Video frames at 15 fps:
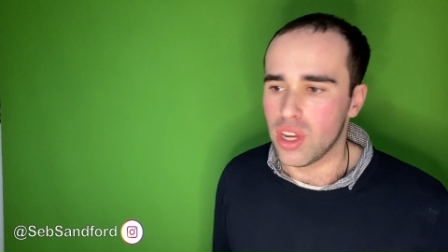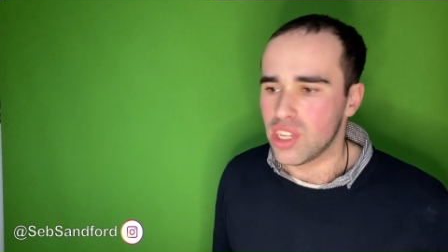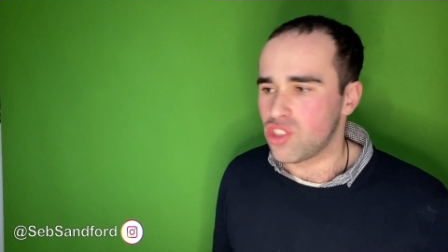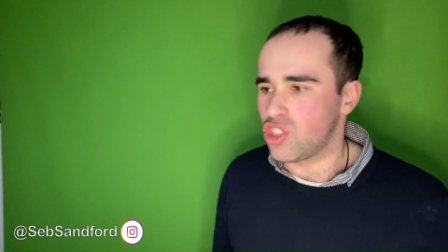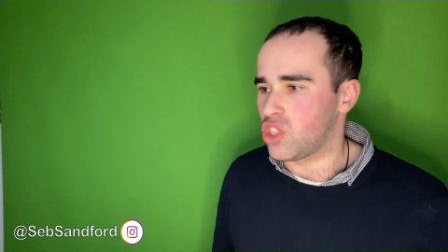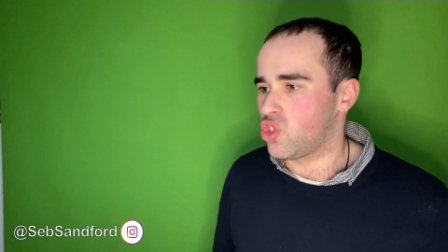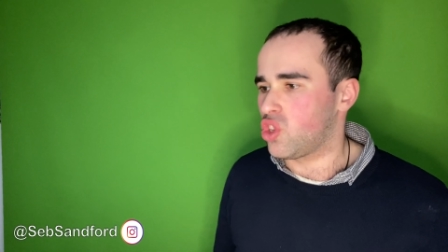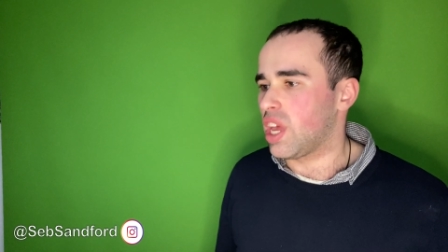
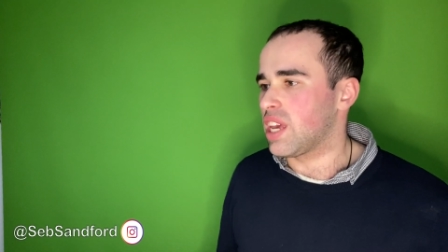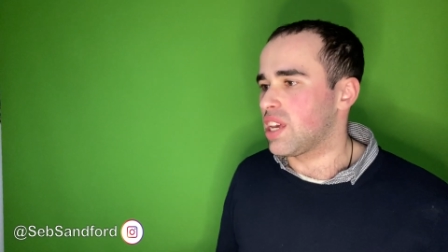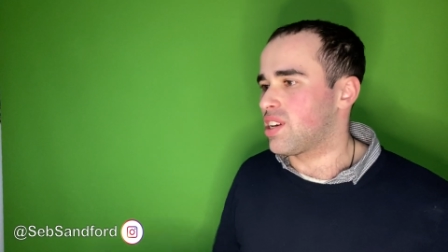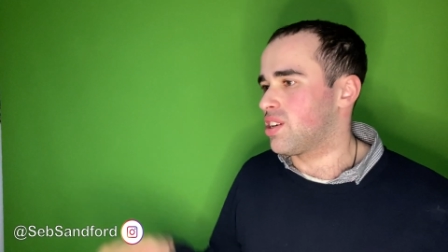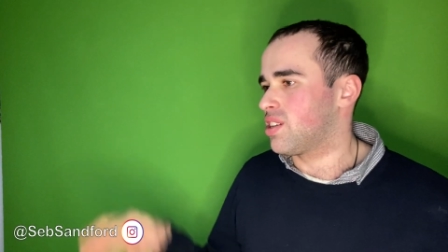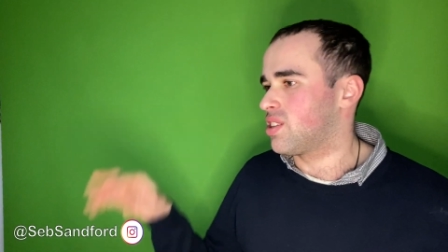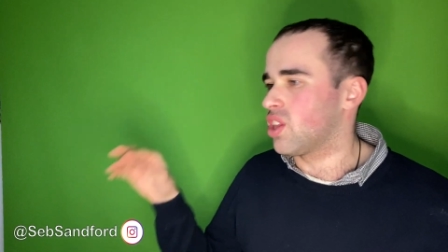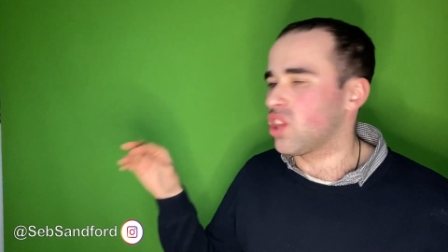Just
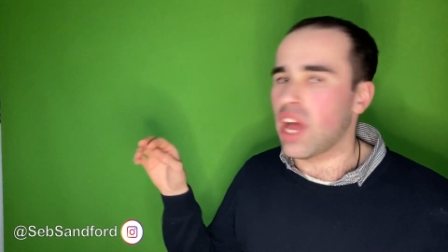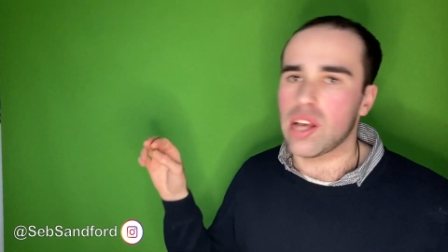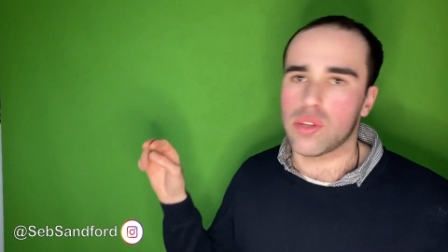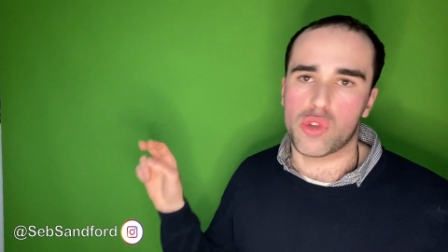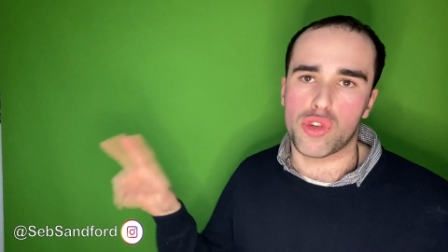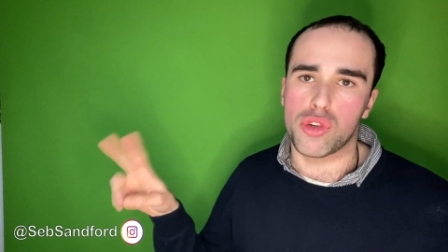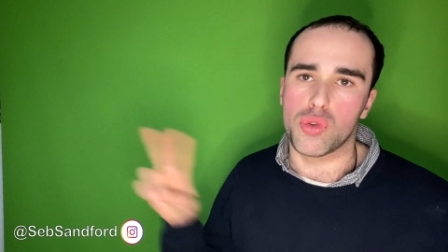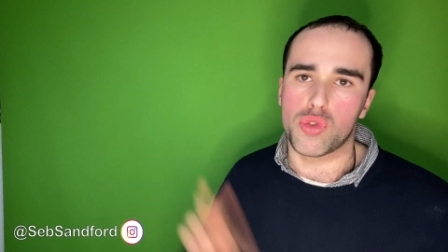like the
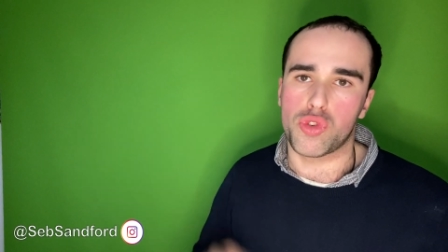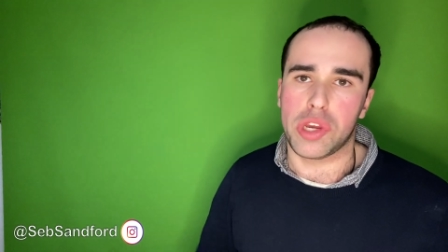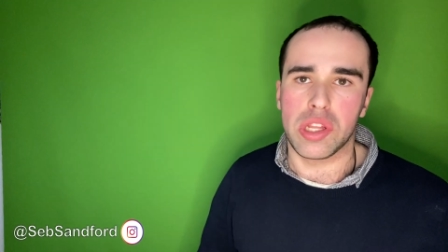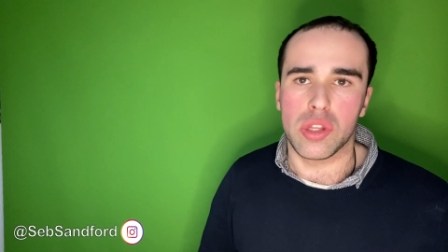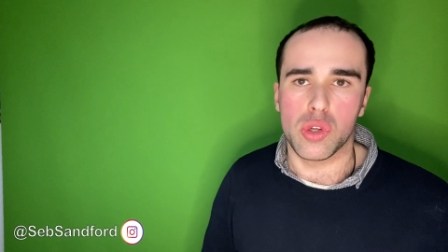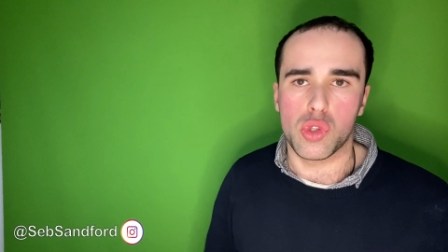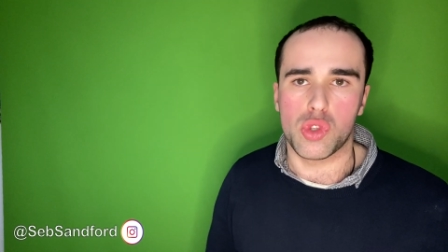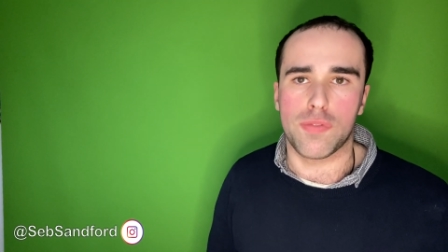last two
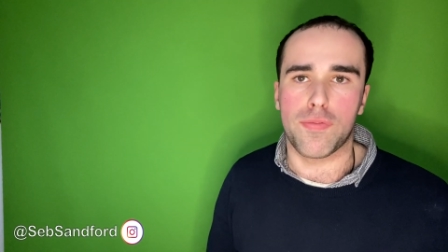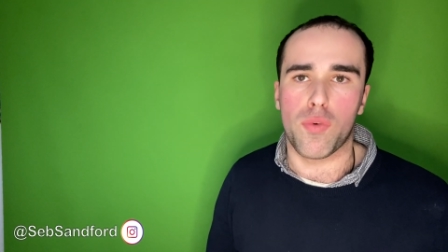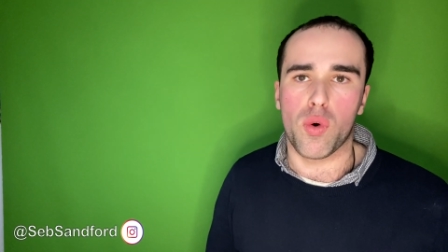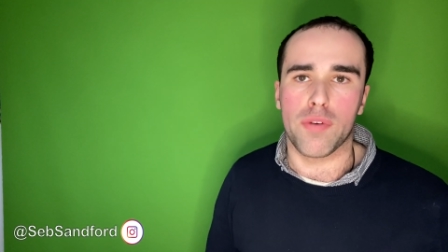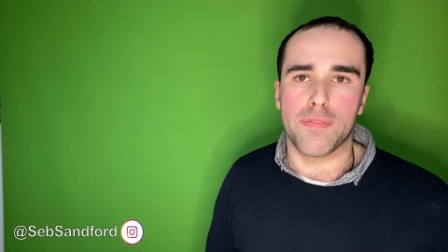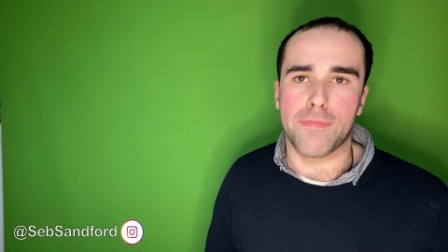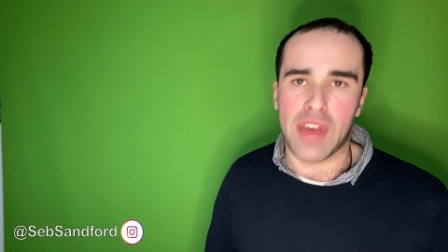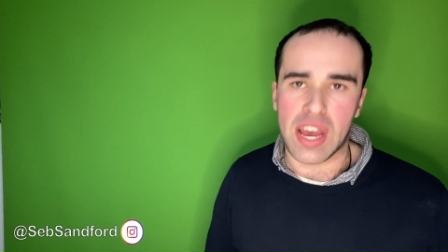trailers for
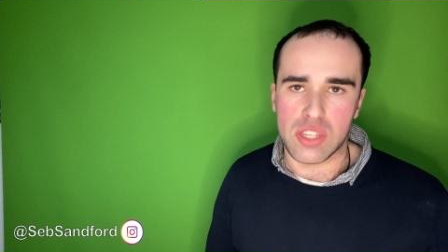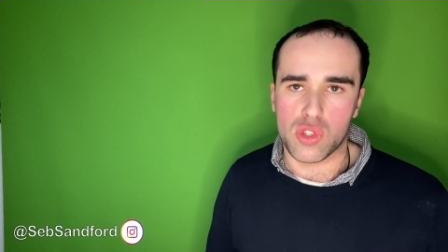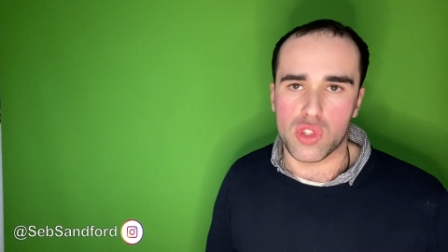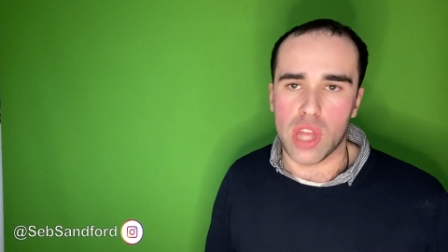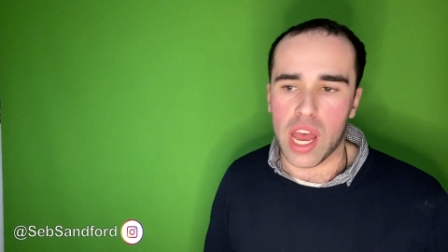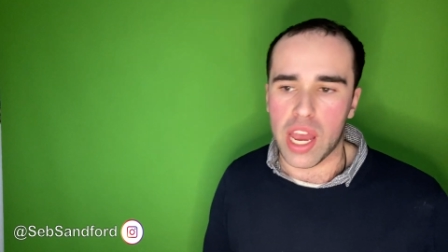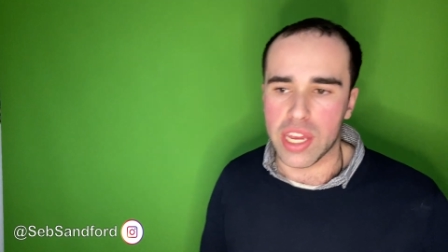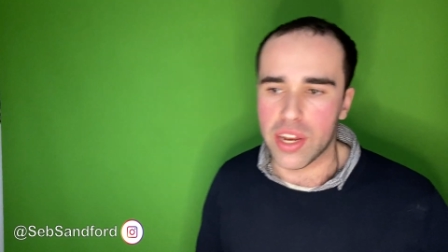Fast
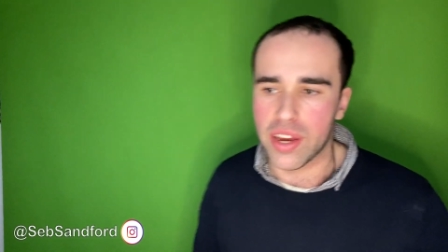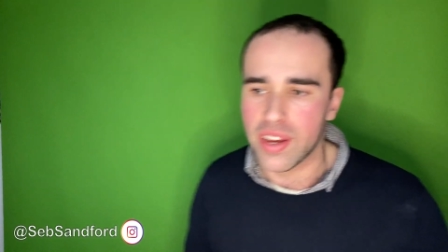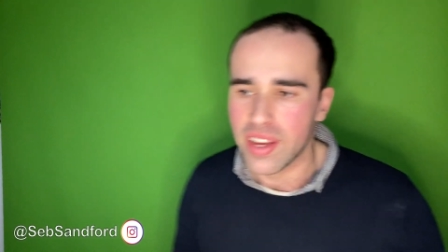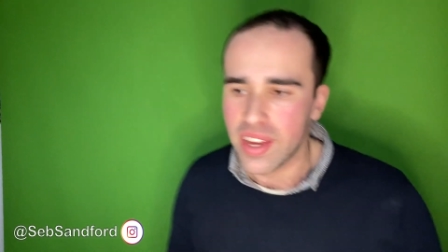nine,